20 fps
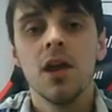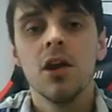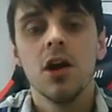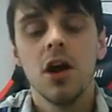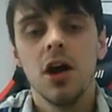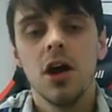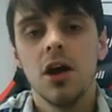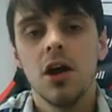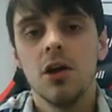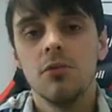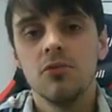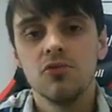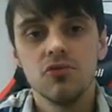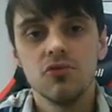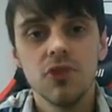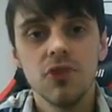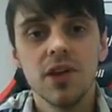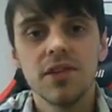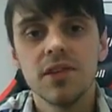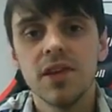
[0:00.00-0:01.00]

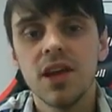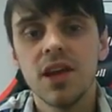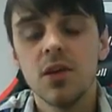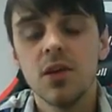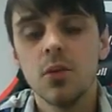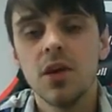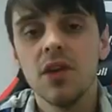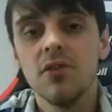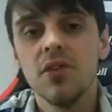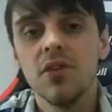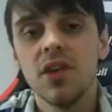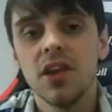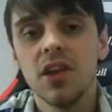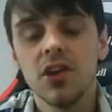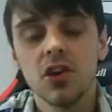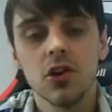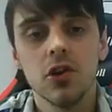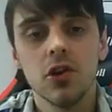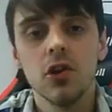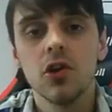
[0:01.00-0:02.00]
resonate with and that you
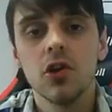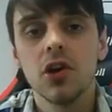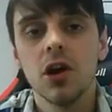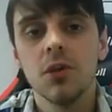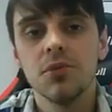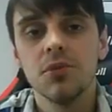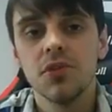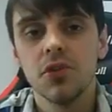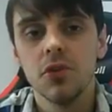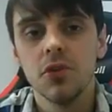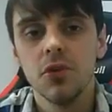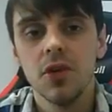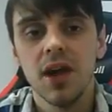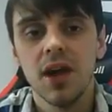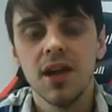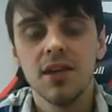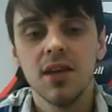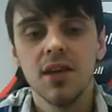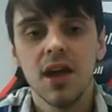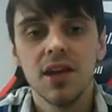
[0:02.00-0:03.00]
can look up to,
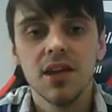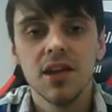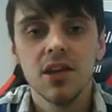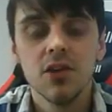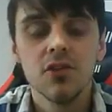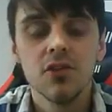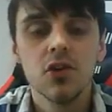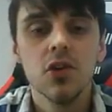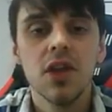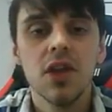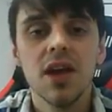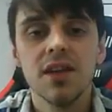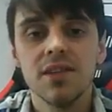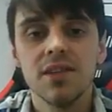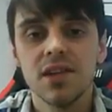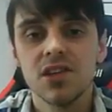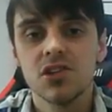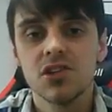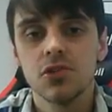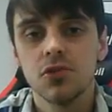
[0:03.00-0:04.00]
and that you've got that
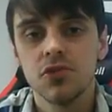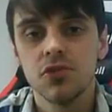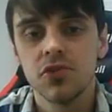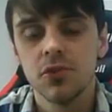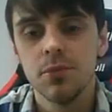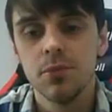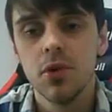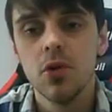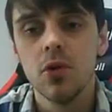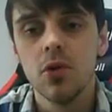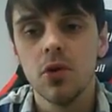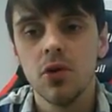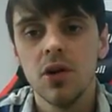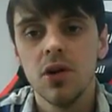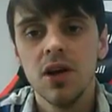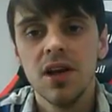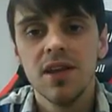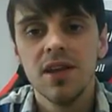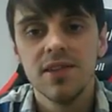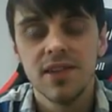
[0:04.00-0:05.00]
additional support
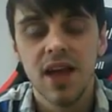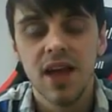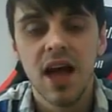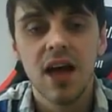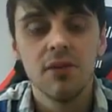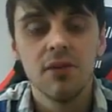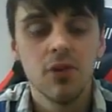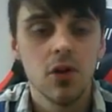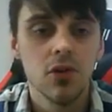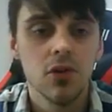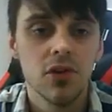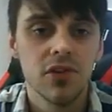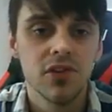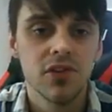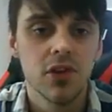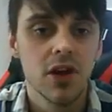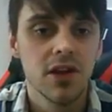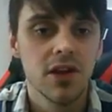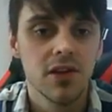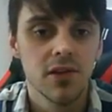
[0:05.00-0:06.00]
to have on the
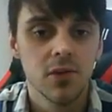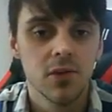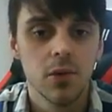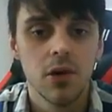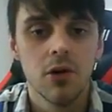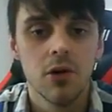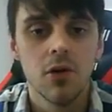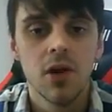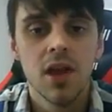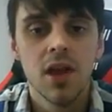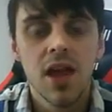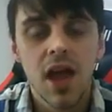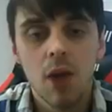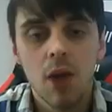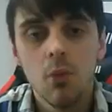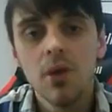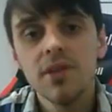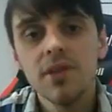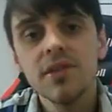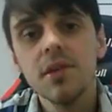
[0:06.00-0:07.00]
side as well. And
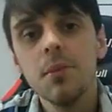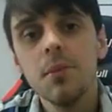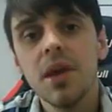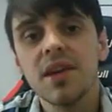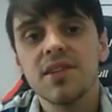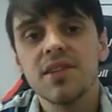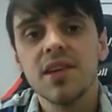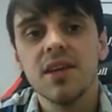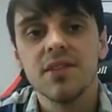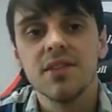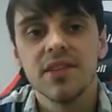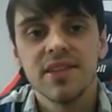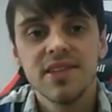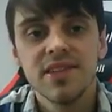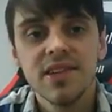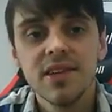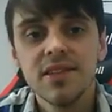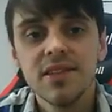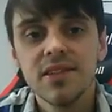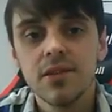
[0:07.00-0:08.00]
once I max out this
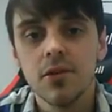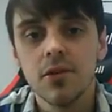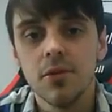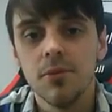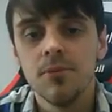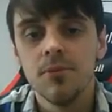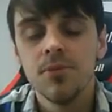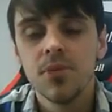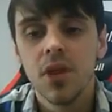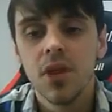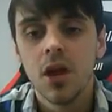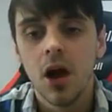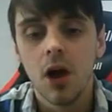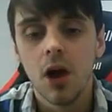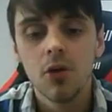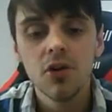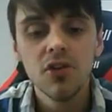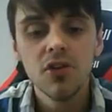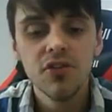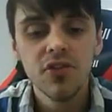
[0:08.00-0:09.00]
system, I'm going
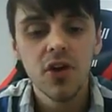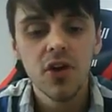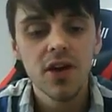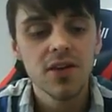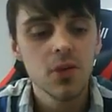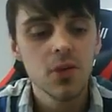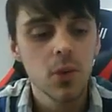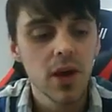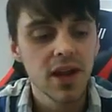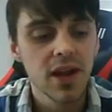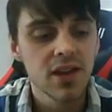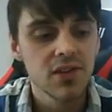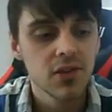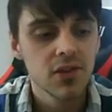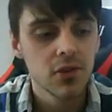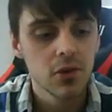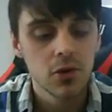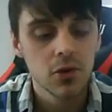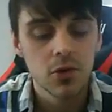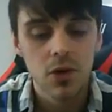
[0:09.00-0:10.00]
to find a way
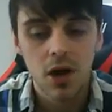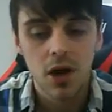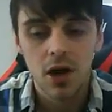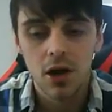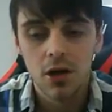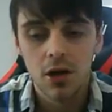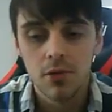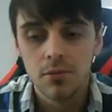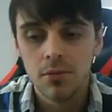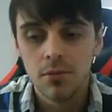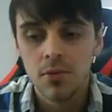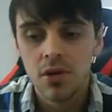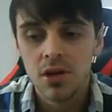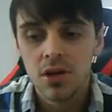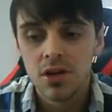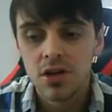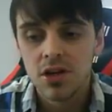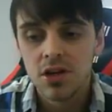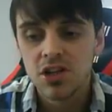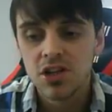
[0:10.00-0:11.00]
to
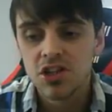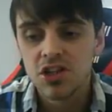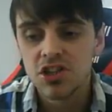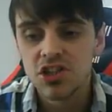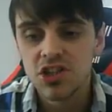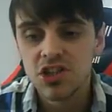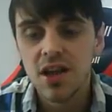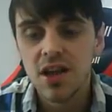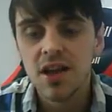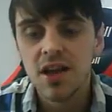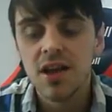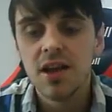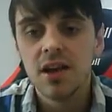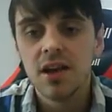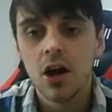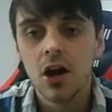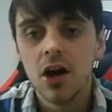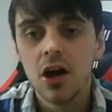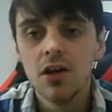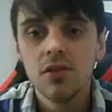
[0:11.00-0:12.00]
share
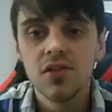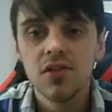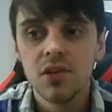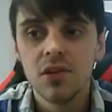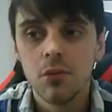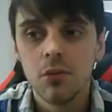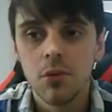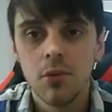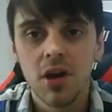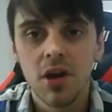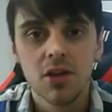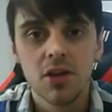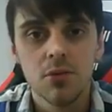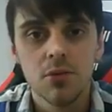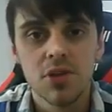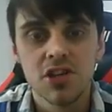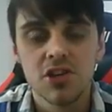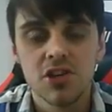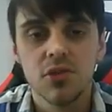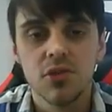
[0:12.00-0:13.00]
kind of some of my
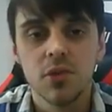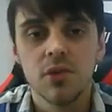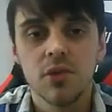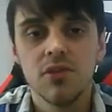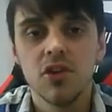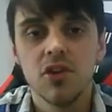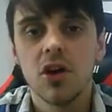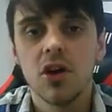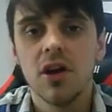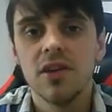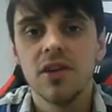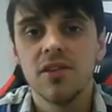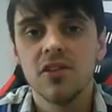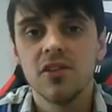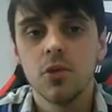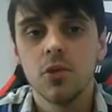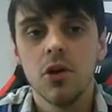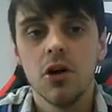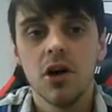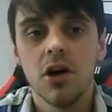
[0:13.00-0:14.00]
commissions with you guys as
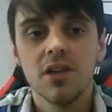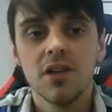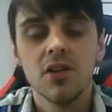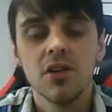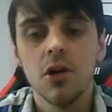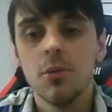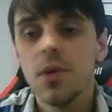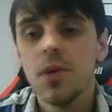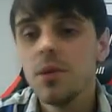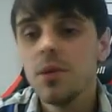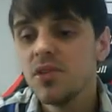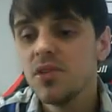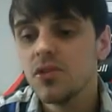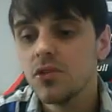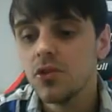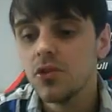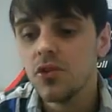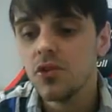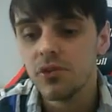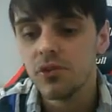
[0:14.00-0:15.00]
well. I don't know, maybe
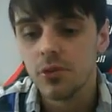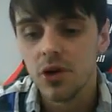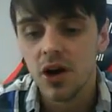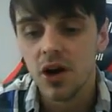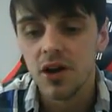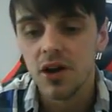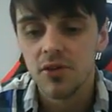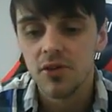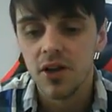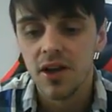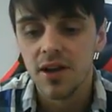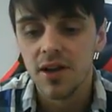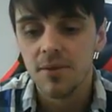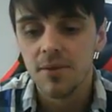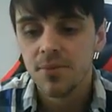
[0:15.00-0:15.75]
do some kind of like